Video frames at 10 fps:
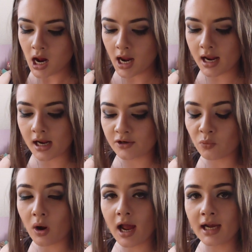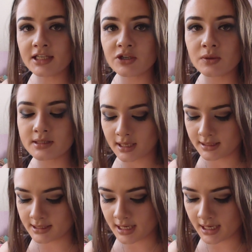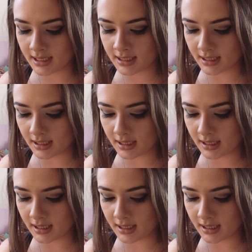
And what I do is I take